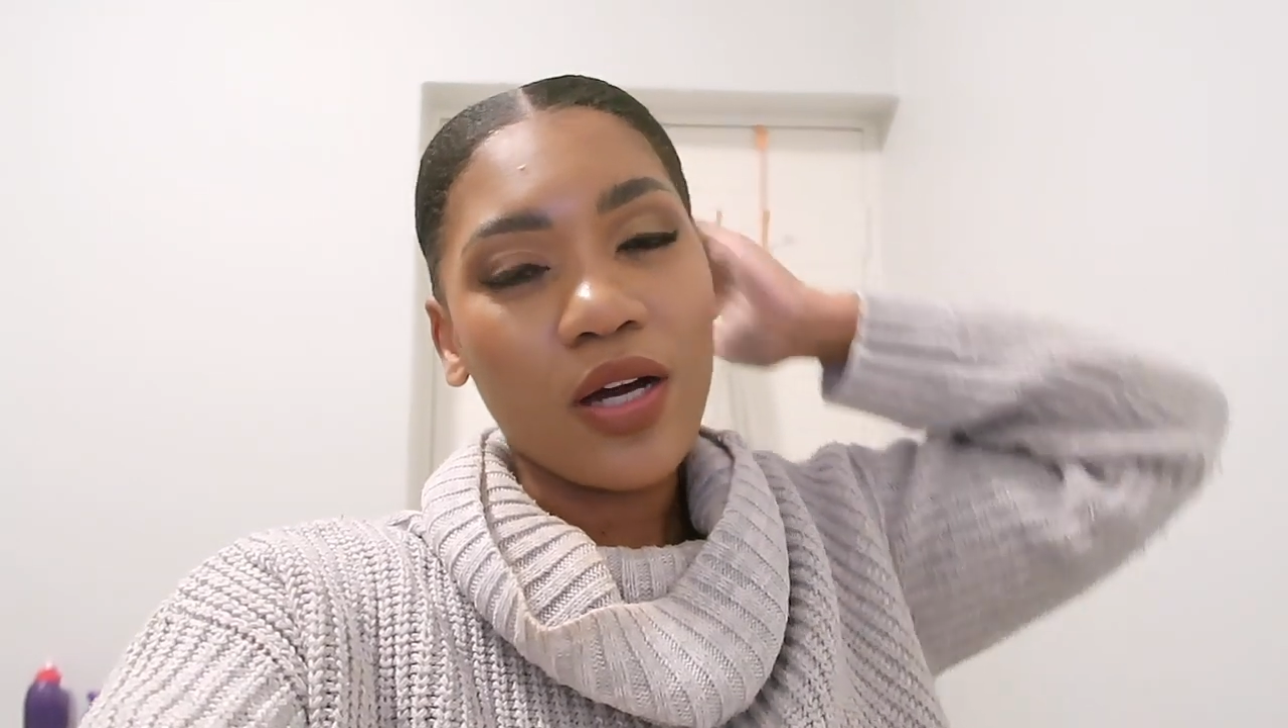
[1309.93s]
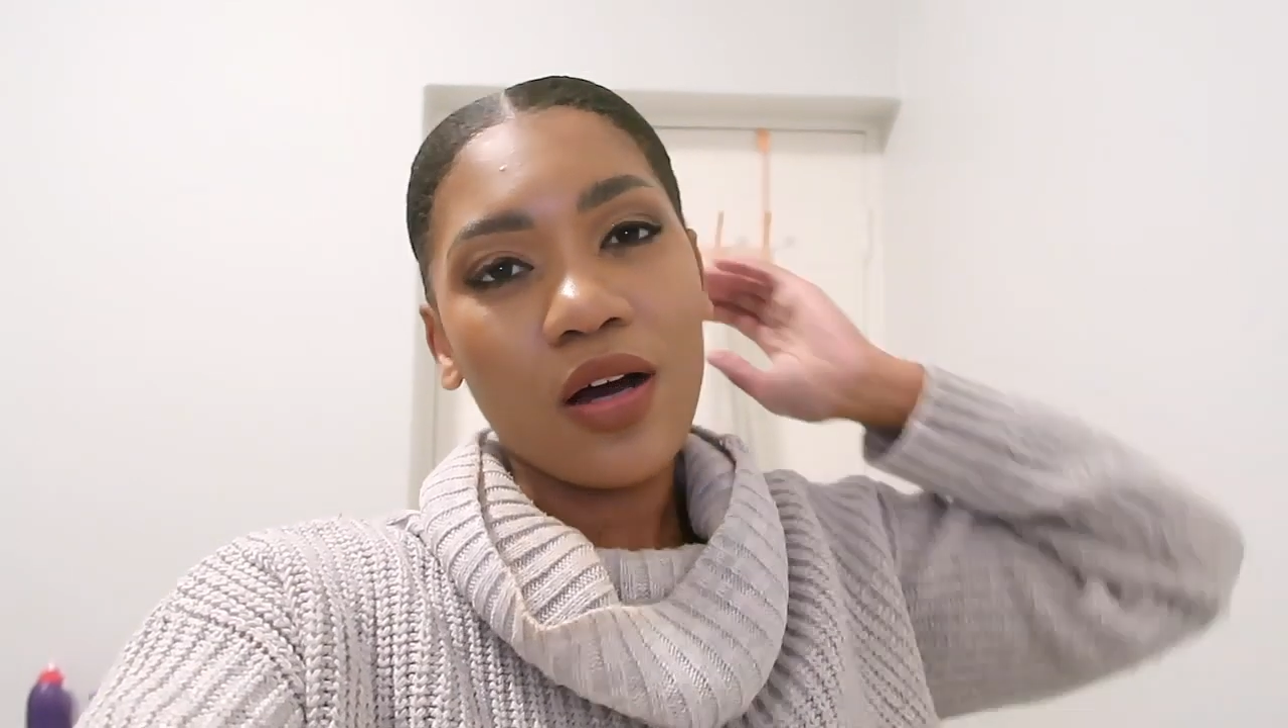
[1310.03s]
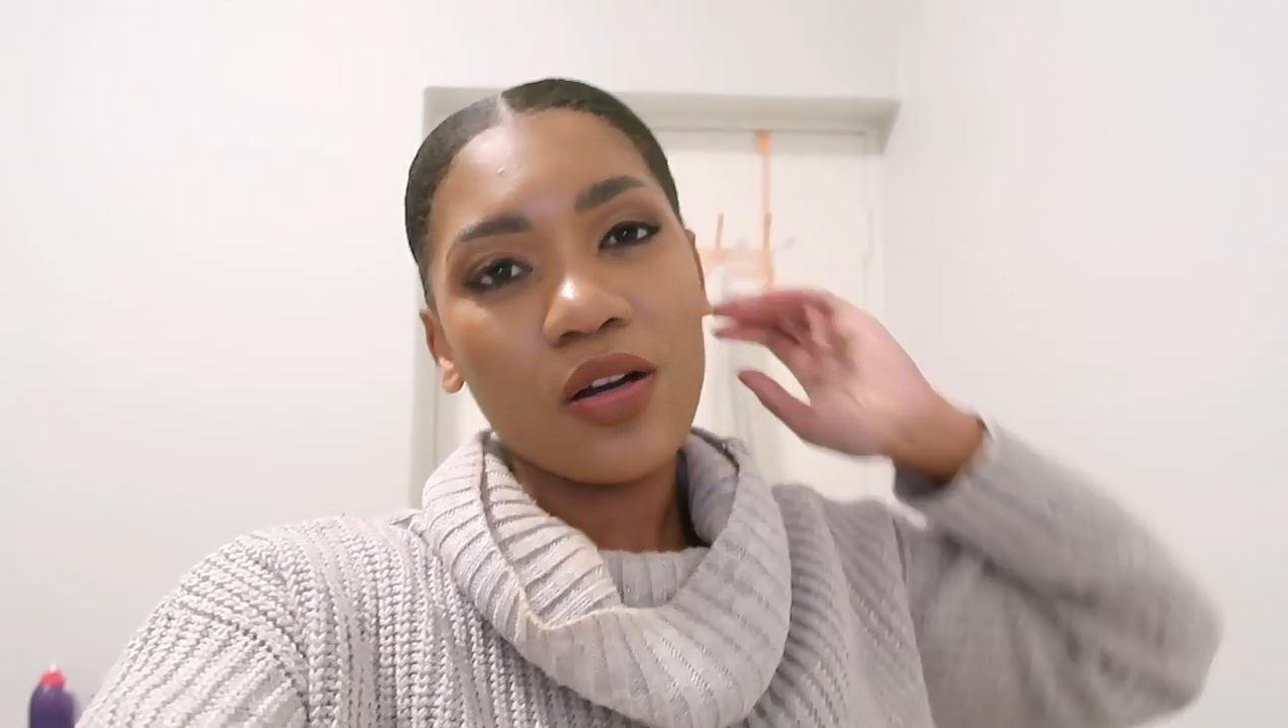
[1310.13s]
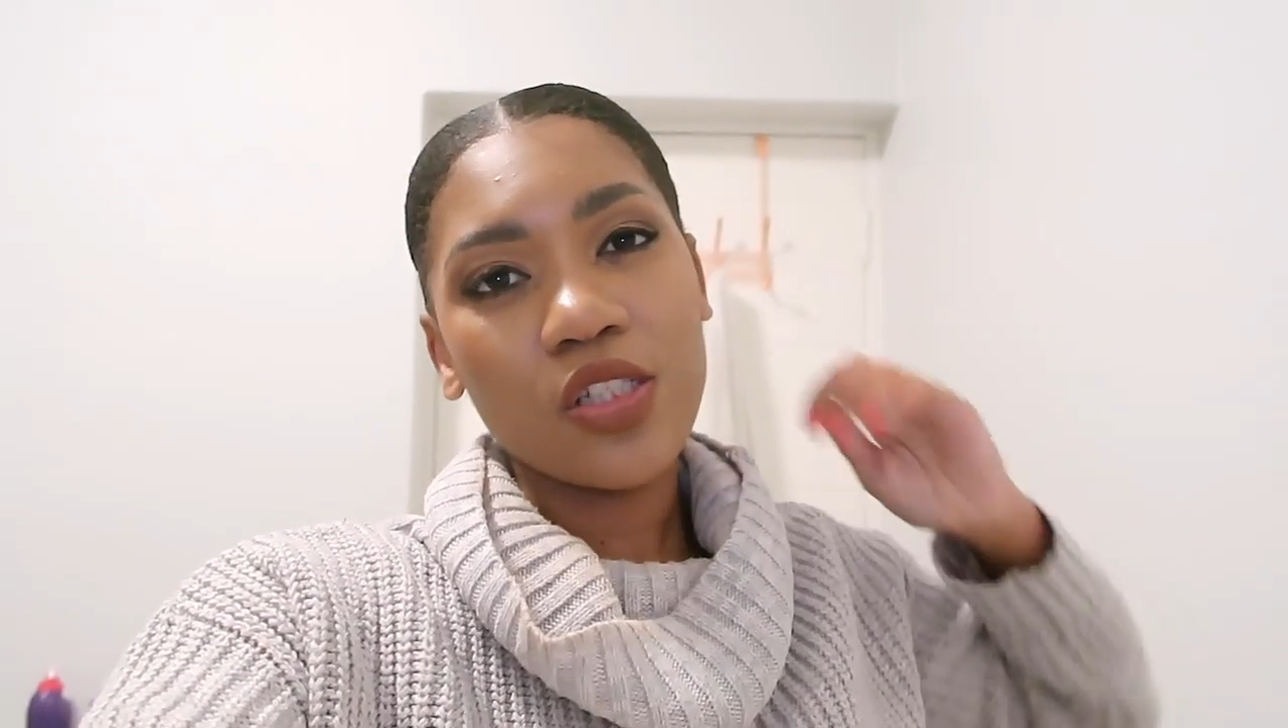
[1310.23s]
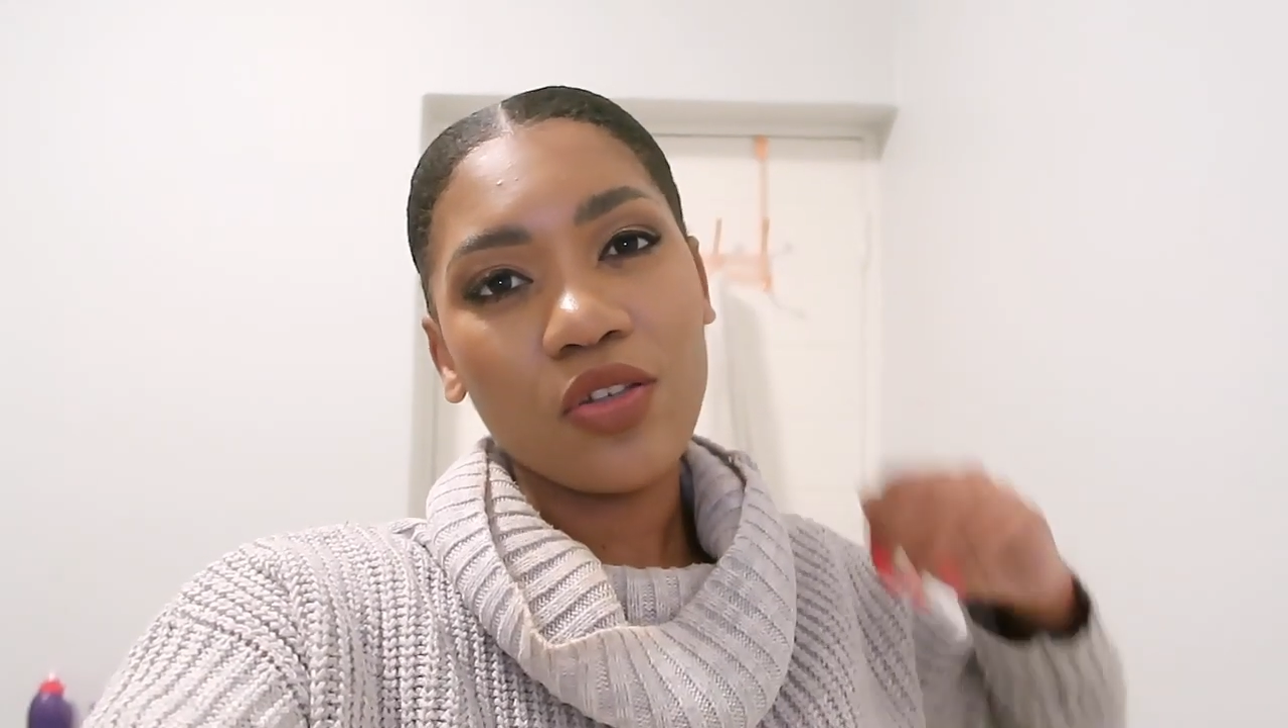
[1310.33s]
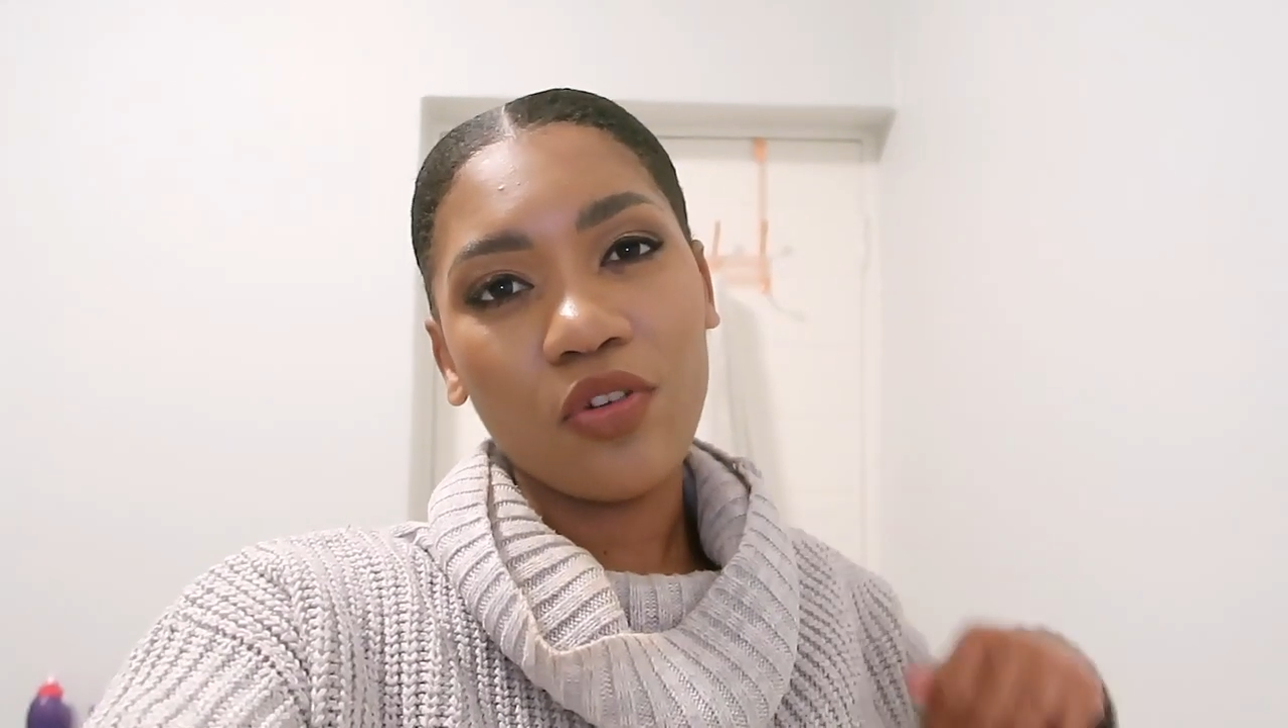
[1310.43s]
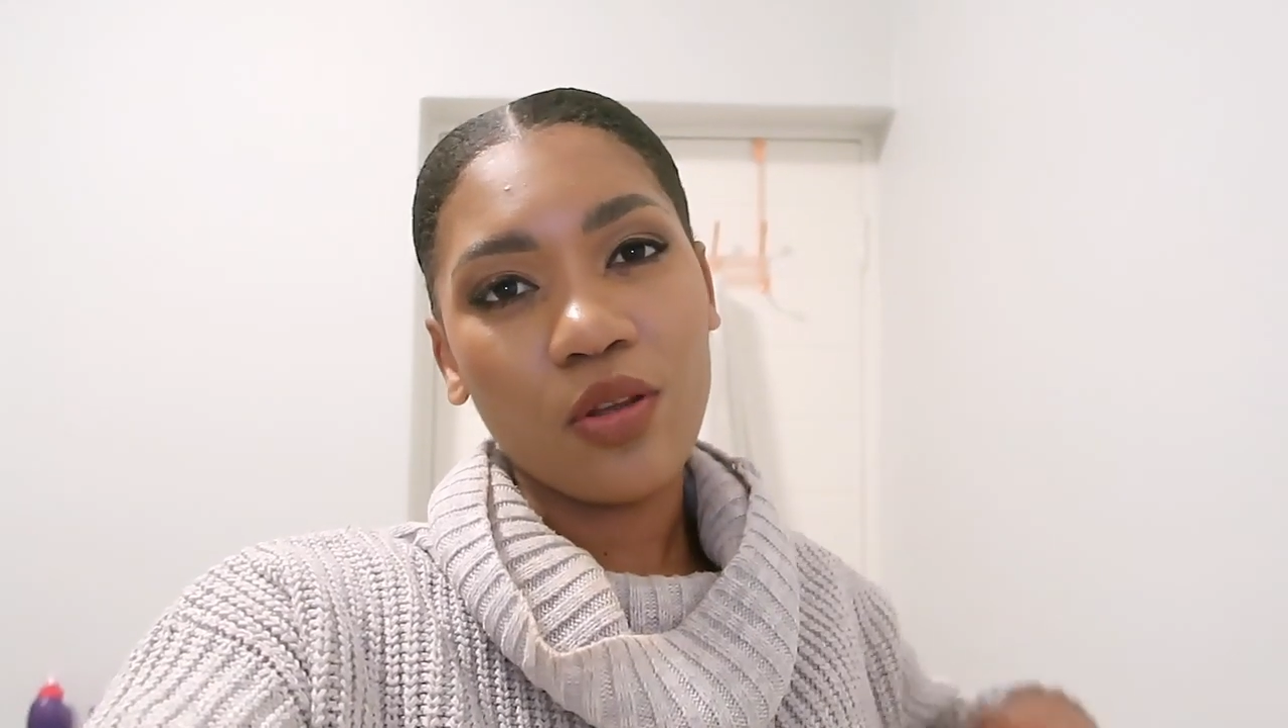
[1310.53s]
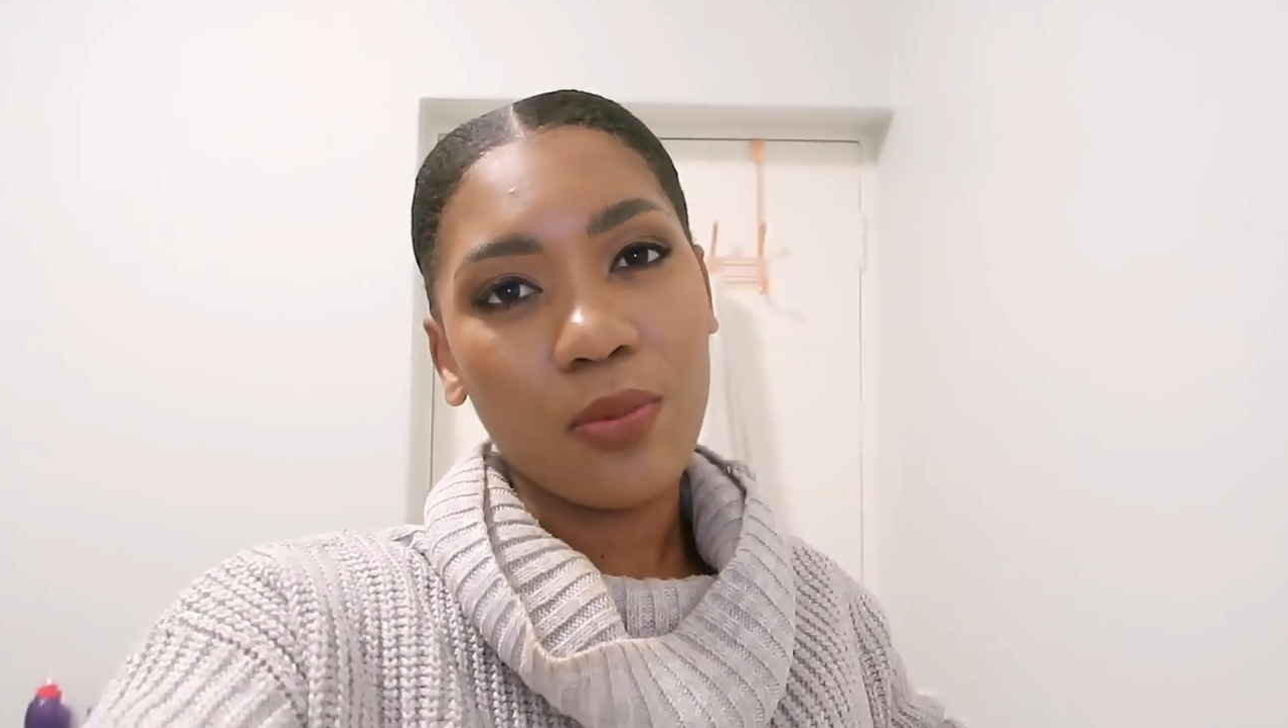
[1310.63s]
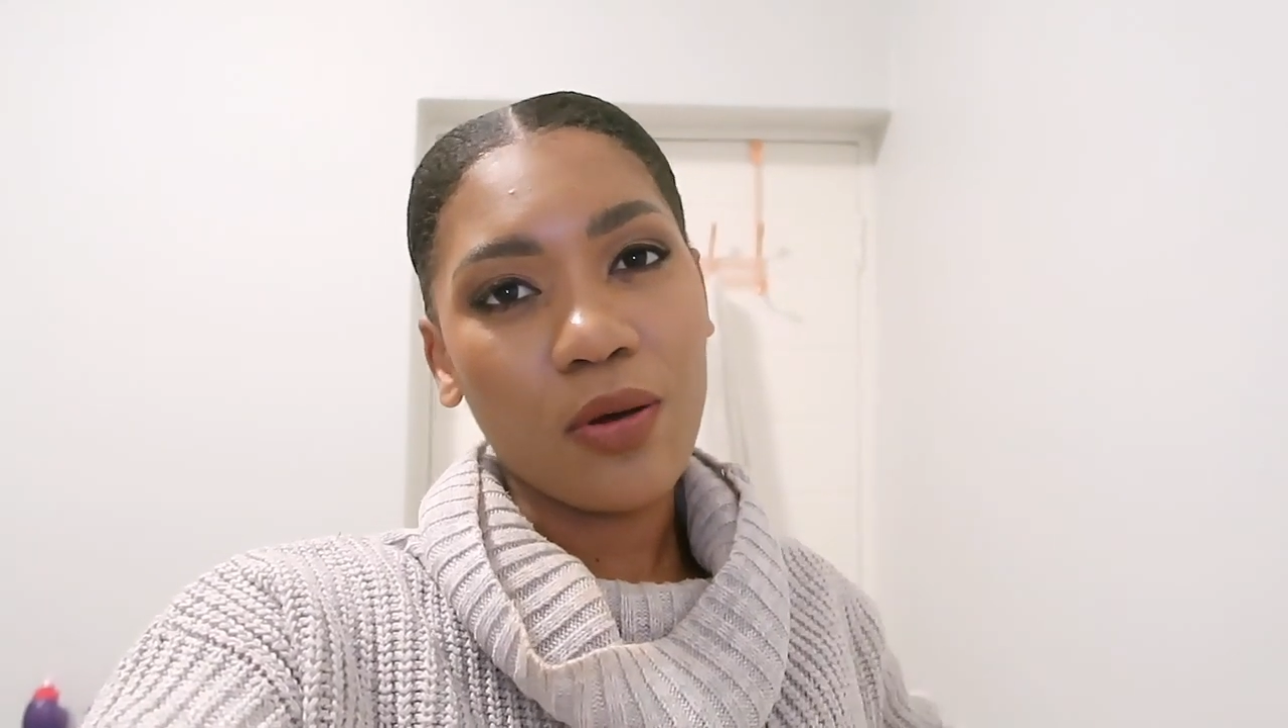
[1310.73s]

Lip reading: couch for the